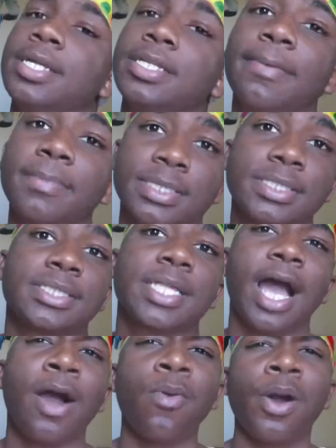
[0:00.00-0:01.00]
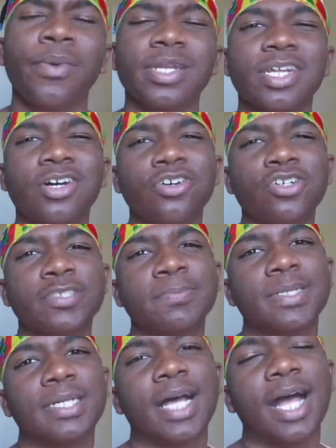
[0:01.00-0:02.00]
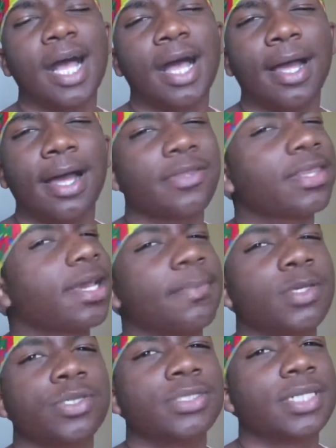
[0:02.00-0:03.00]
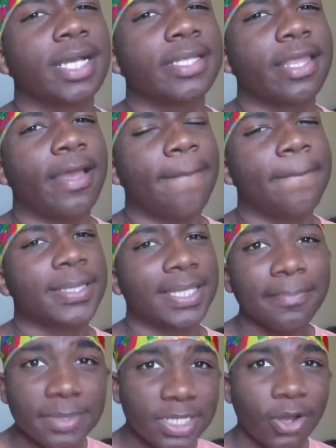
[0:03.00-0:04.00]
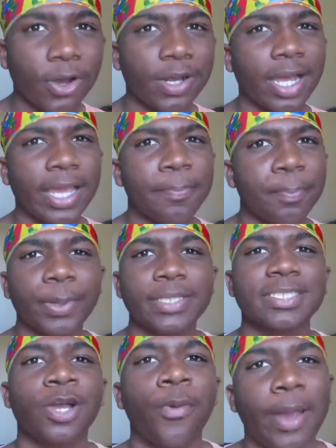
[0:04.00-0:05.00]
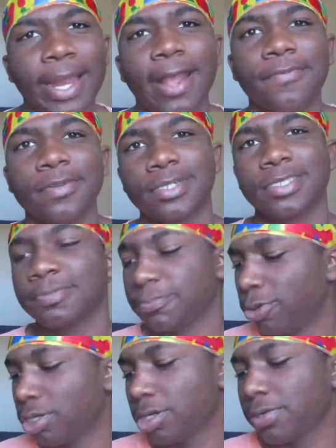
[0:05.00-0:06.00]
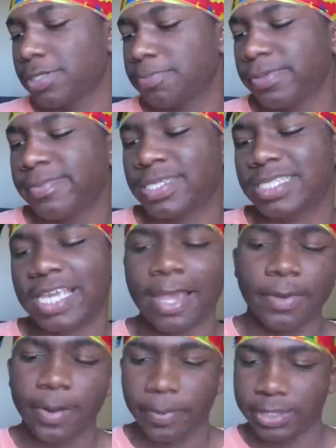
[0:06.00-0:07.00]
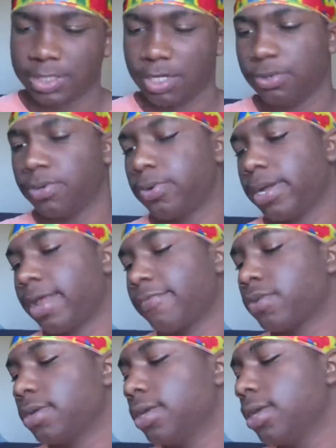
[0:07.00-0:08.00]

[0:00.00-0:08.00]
Them is in style. I want one of those, but I don't think I'm gonna use it like that. But them is hard, like it prints out right after. Polaroid is pretty much a camera that prints out right after.